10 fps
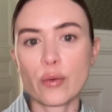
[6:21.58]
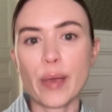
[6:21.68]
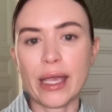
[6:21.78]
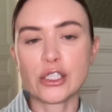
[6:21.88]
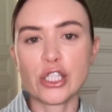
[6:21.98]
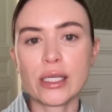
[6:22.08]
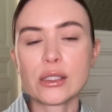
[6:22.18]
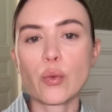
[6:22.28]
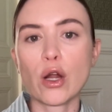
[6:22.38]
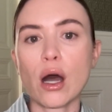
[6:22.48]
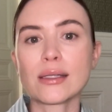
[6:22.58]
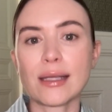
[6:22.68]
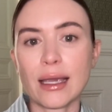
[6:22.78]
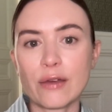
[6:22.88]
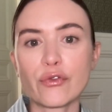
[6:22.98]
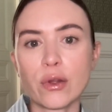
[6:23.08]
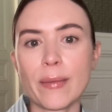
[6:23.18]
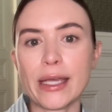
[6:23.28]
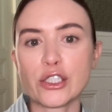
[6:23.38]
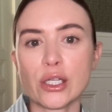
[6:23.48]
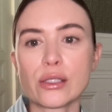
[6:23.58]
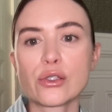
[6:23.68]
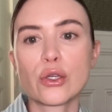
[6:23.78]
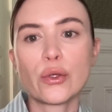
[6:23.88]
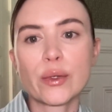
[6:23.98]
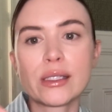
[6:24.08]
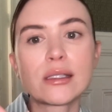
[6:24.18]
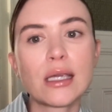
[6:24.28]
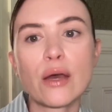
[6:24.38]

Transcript: patients were causing inflammation. So, you can see